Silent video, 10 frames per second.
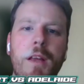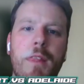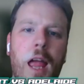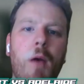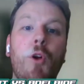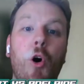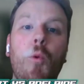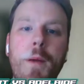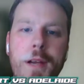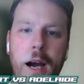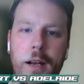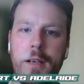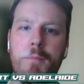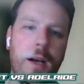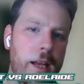they would all be
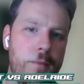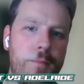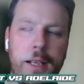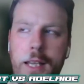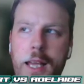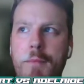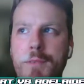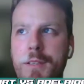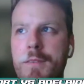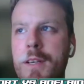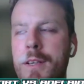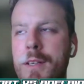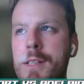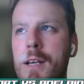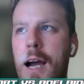gutted, but him being the captain.
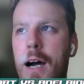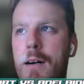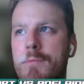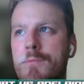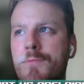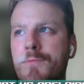Um,